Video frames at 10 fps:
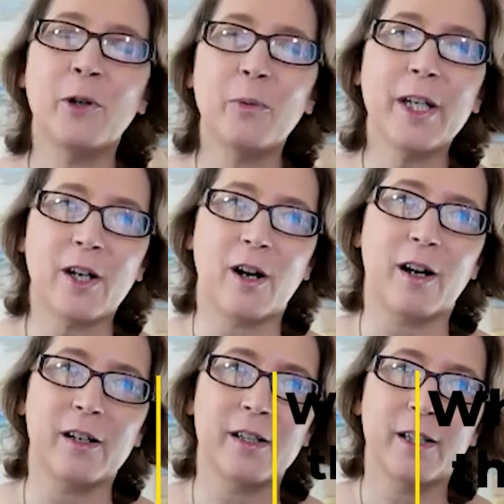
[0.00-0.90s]
we
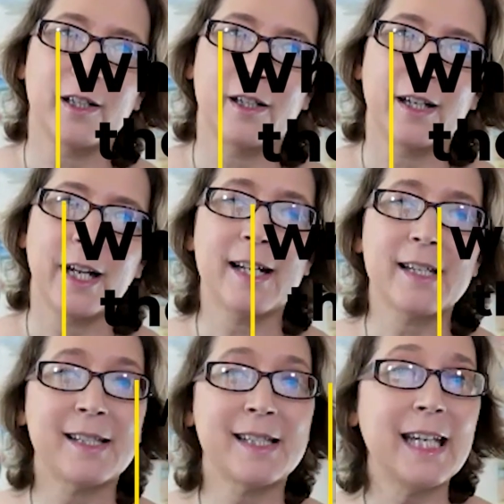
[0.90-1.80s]
are
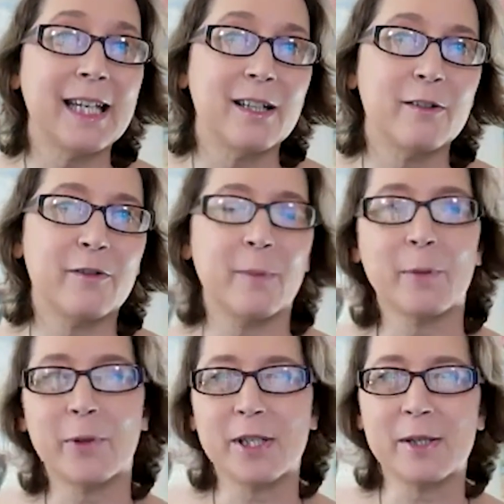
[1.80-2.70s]
as seen from
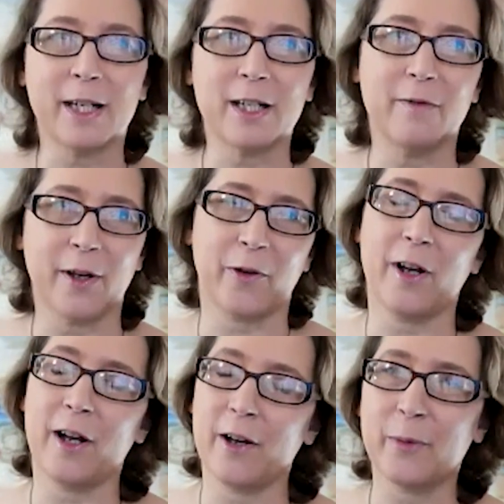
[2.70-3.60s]
the perspective of
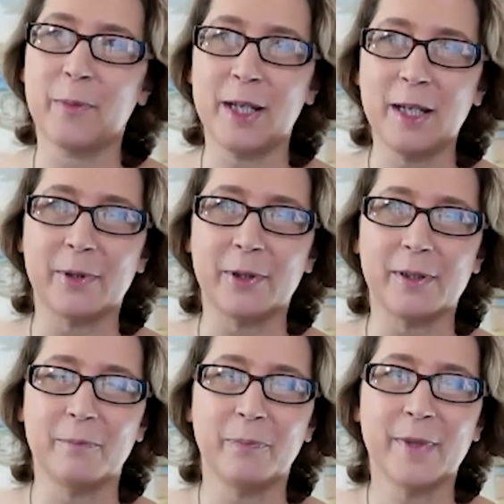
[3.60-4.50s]
other
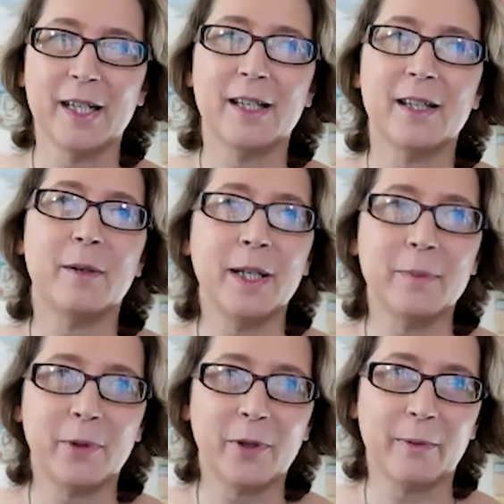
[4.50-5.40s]
people, the
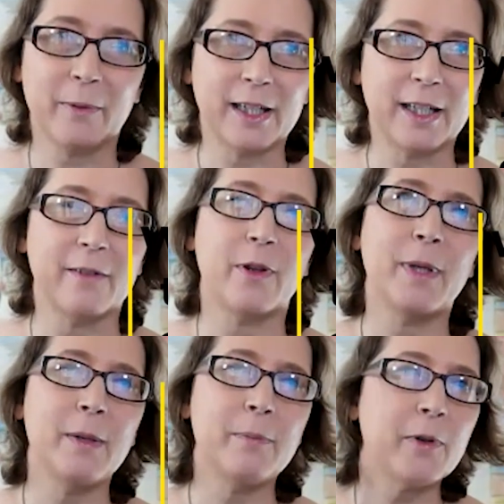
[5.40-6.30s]
people that we love, the
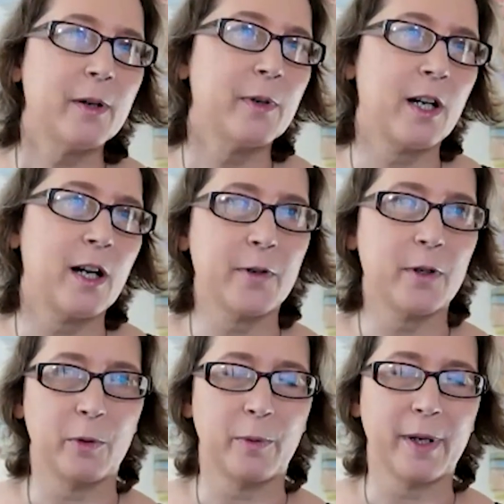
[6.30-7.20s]
people that we're
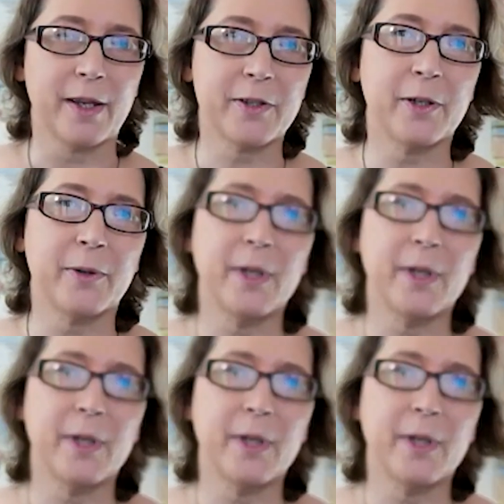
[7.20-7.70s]
comfortable with. So